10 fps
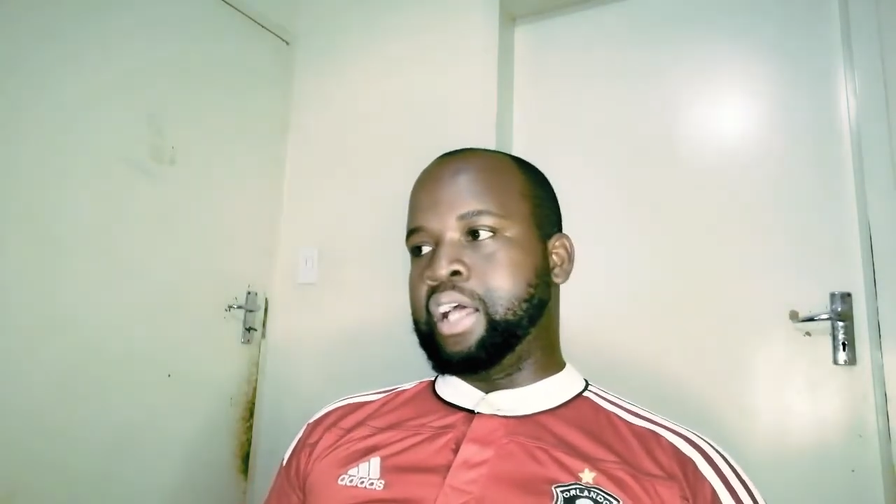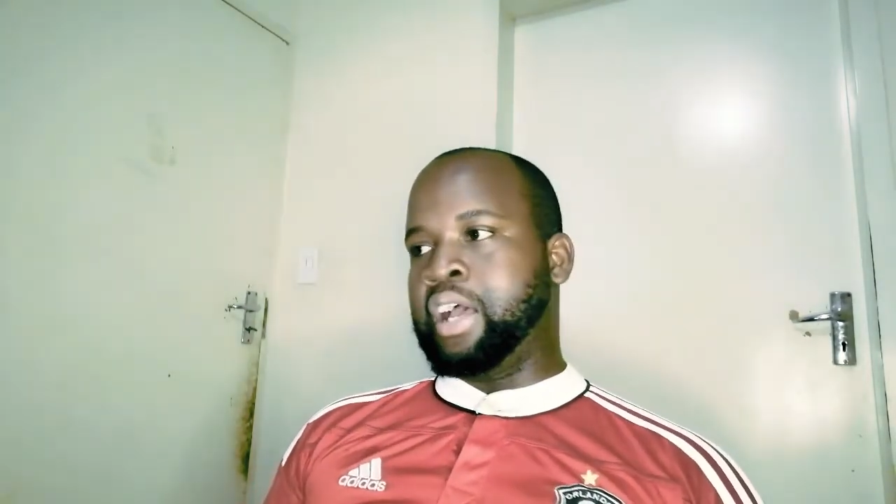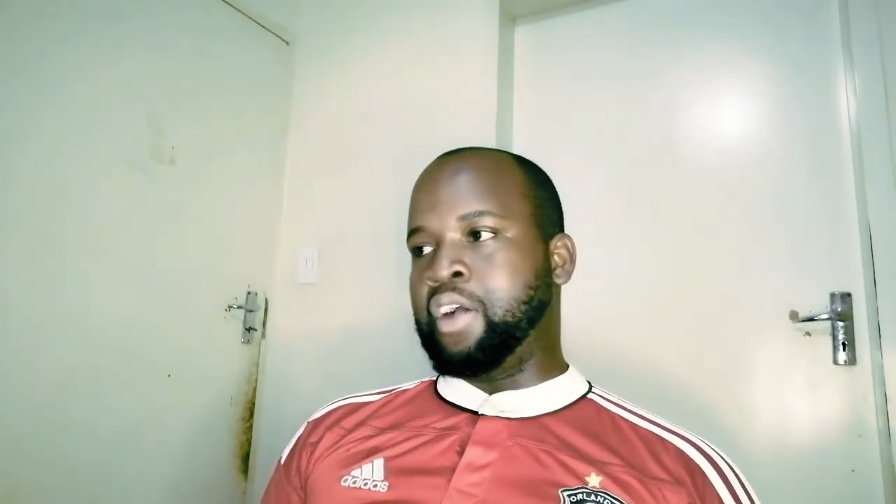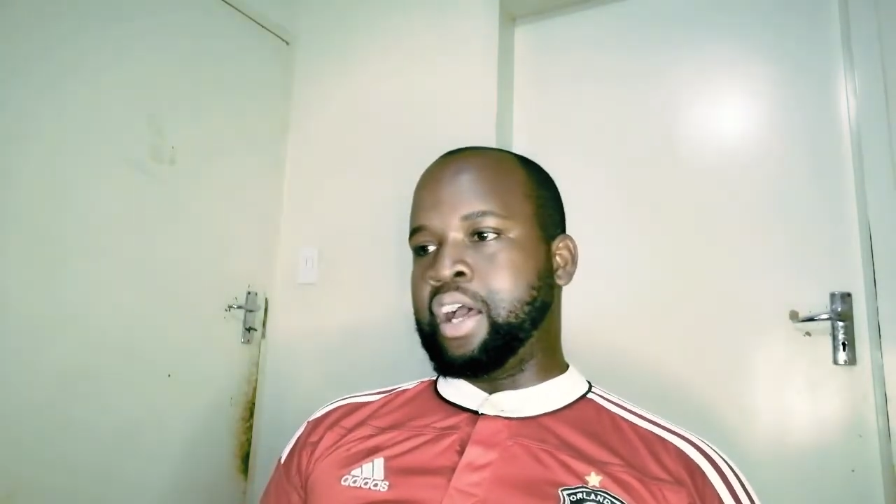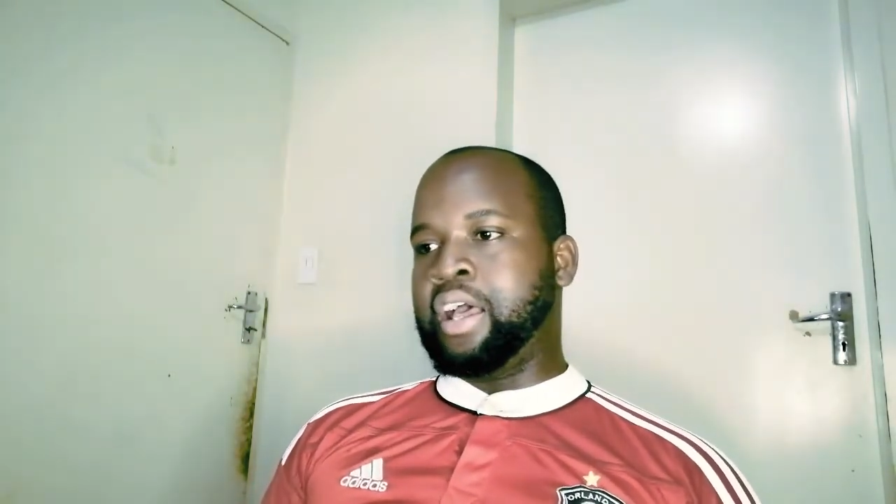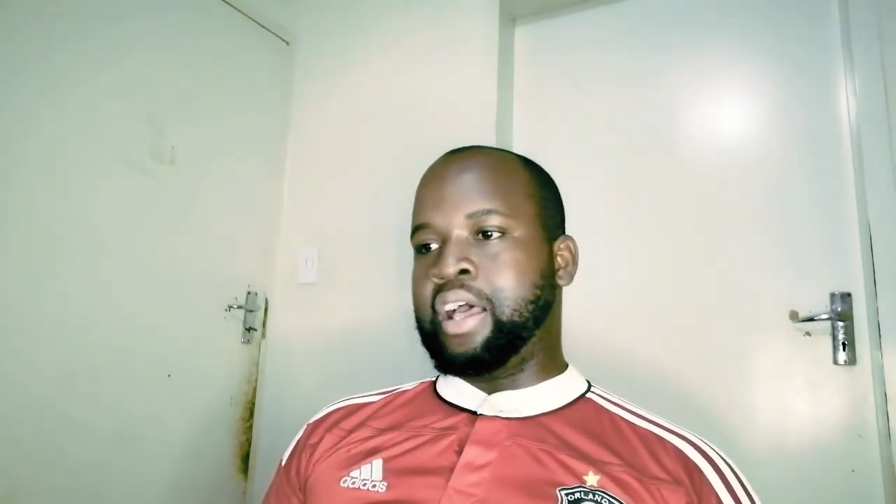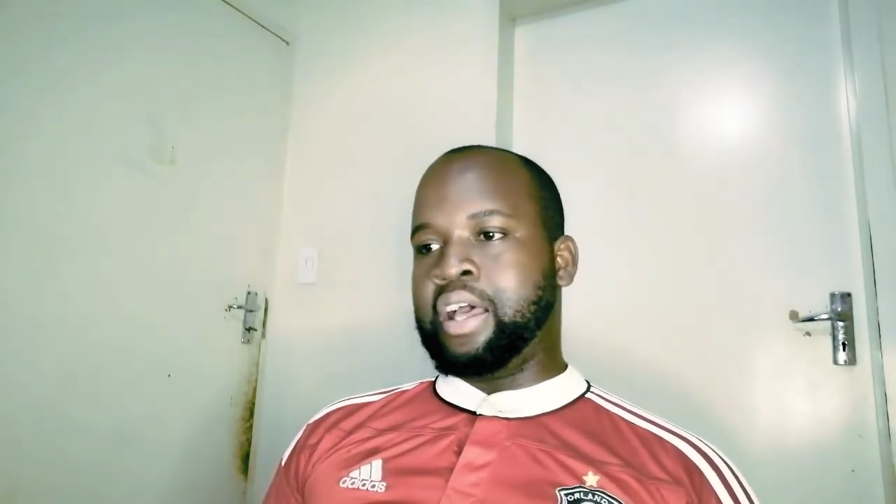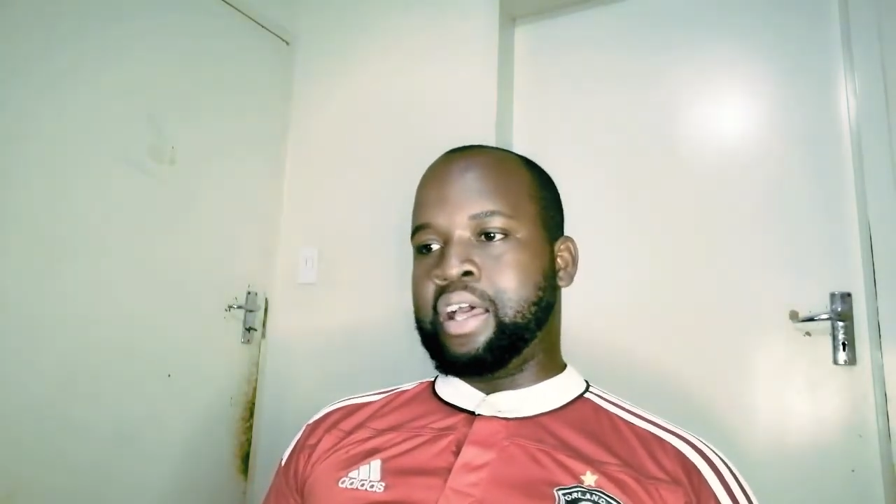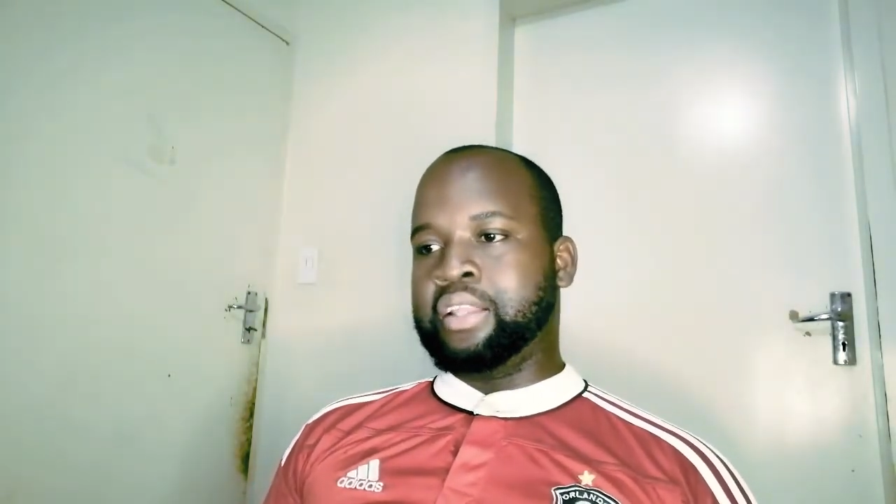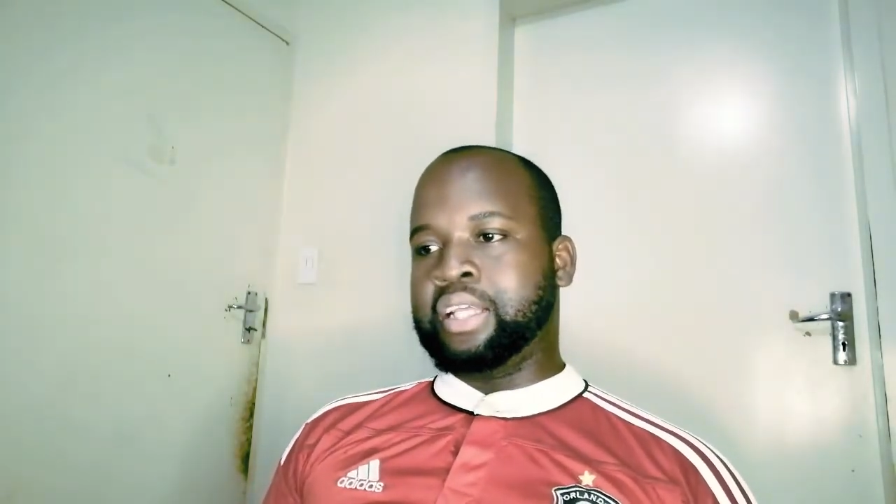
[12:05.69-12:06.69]

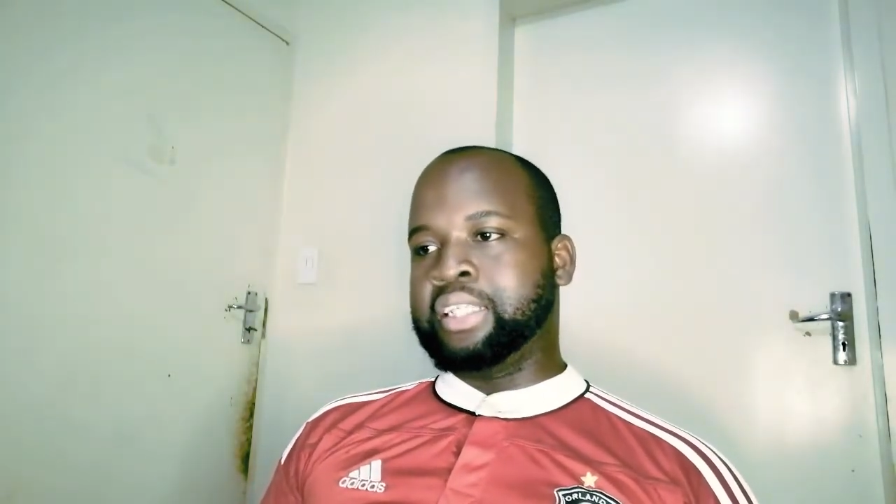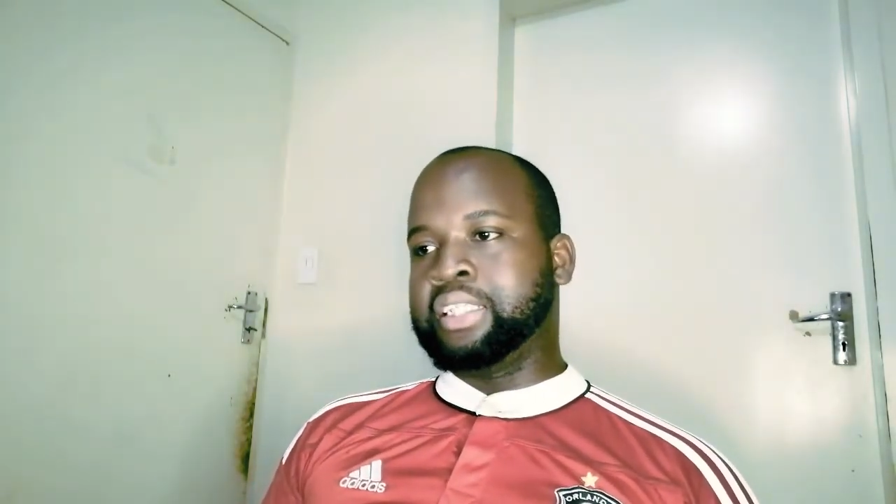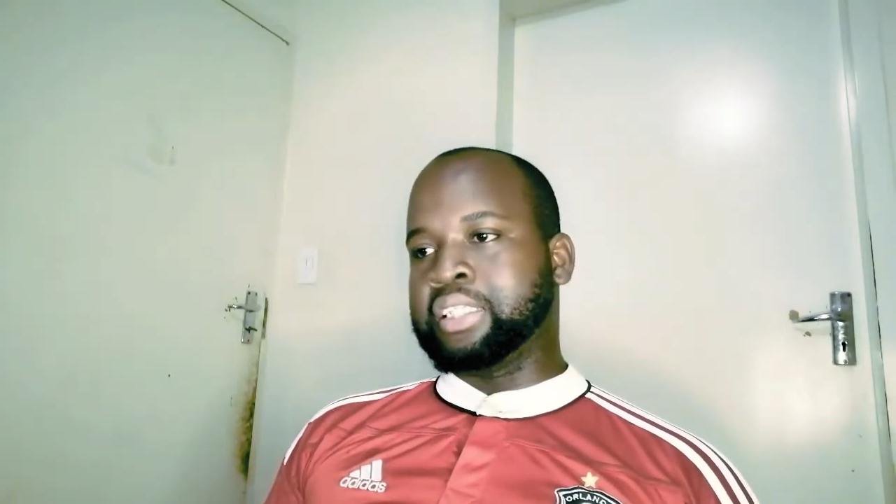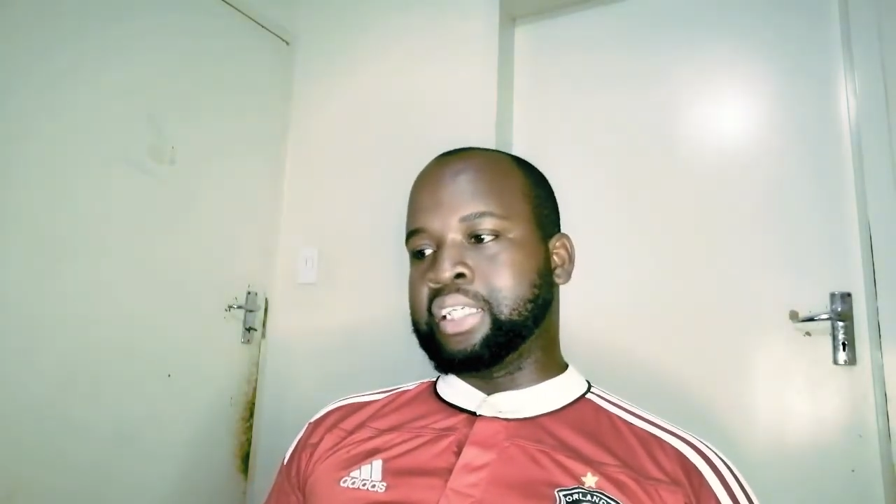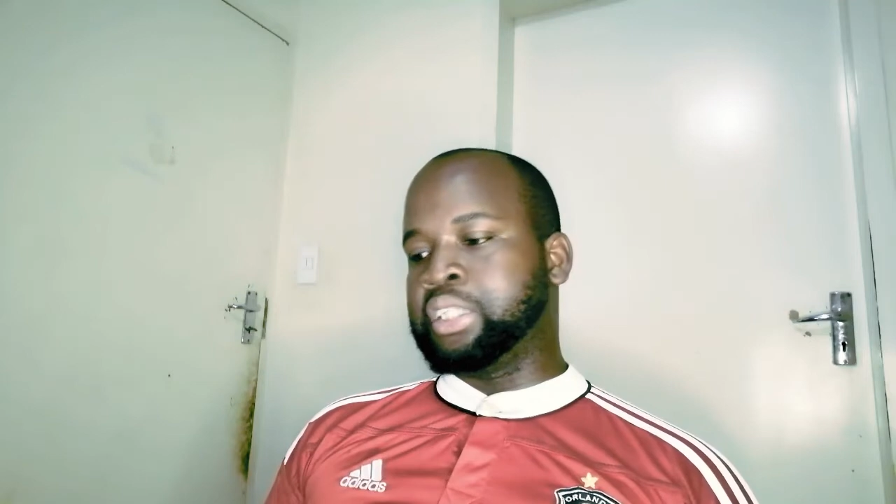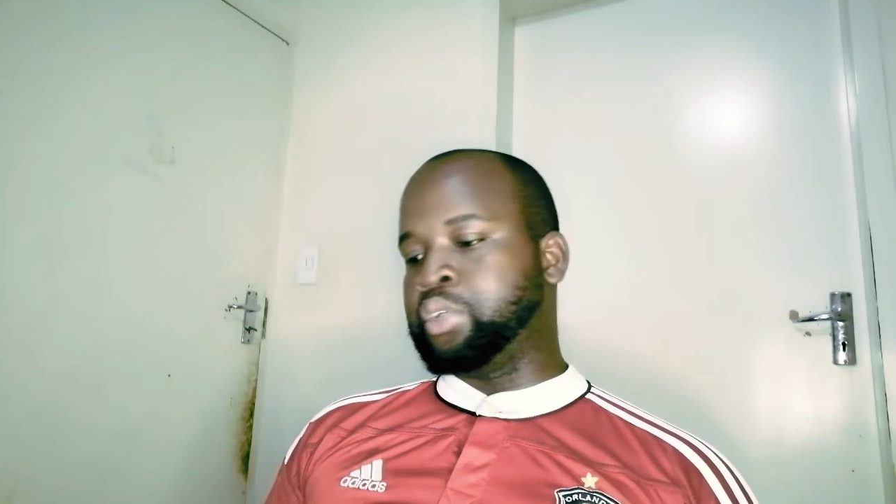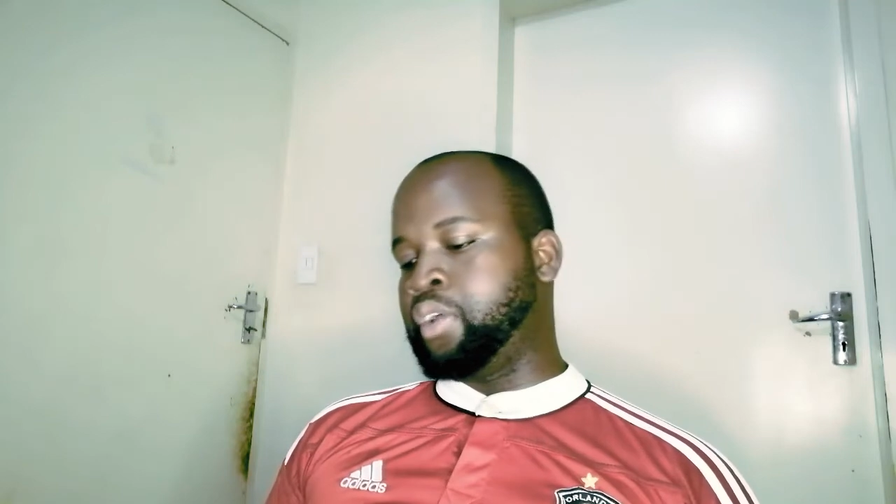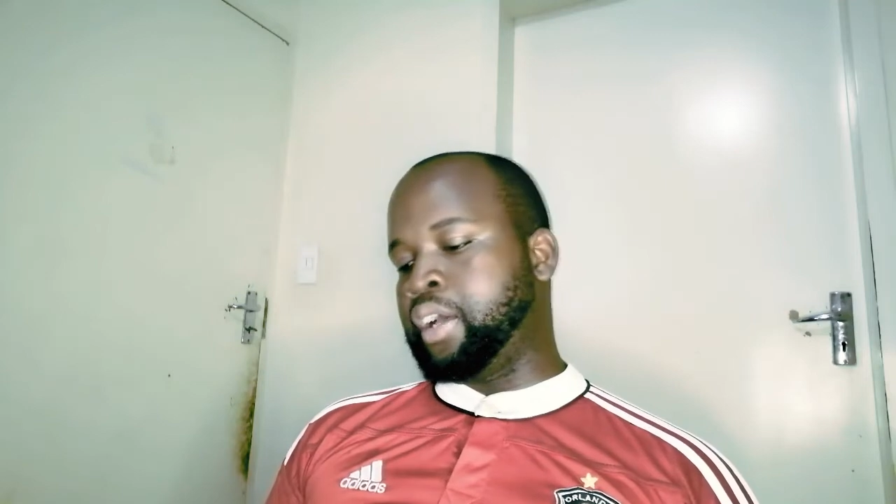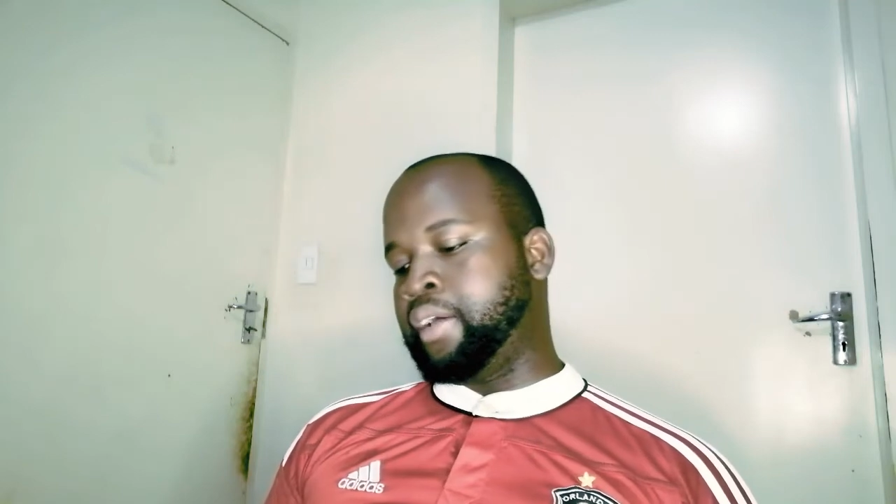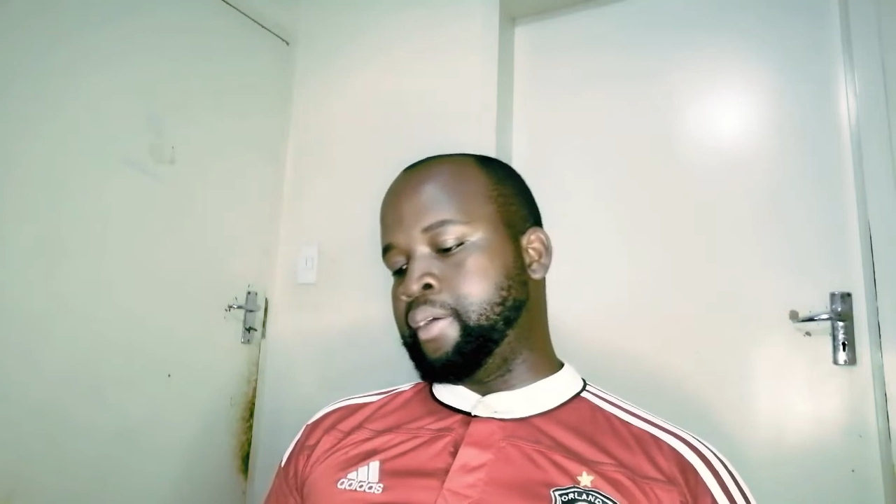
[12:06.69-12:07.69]
that is that
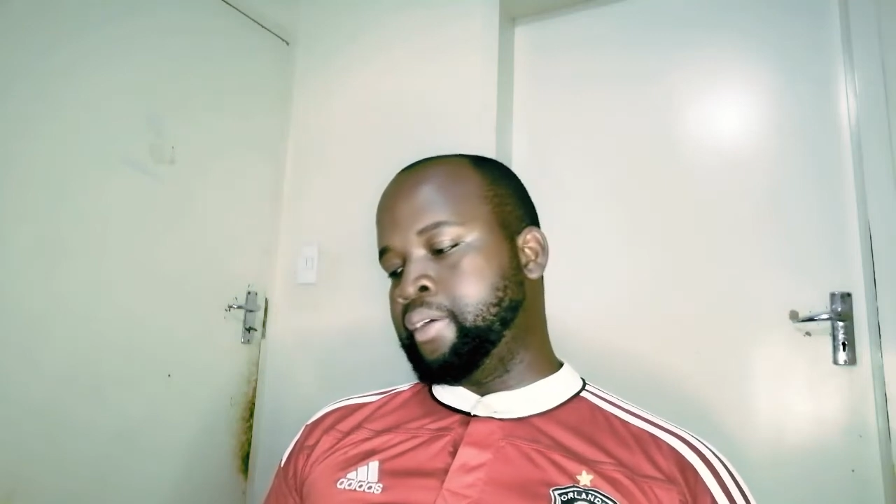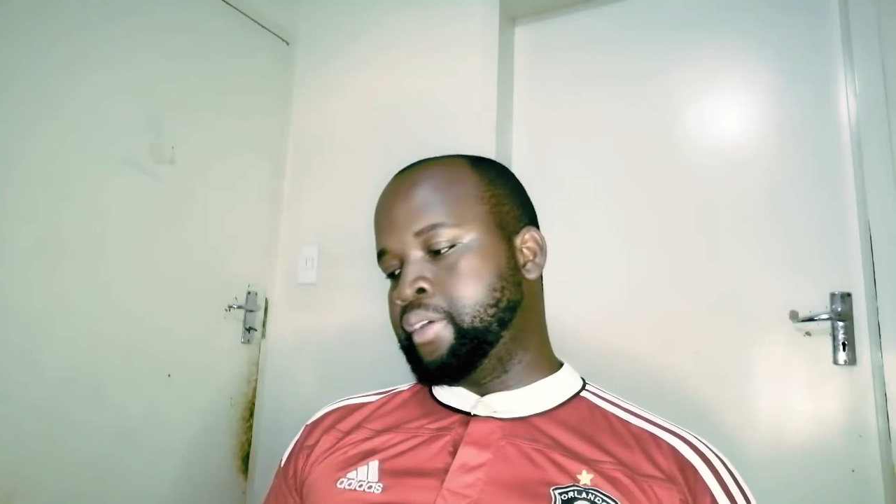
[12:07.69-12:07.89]
Xitsonga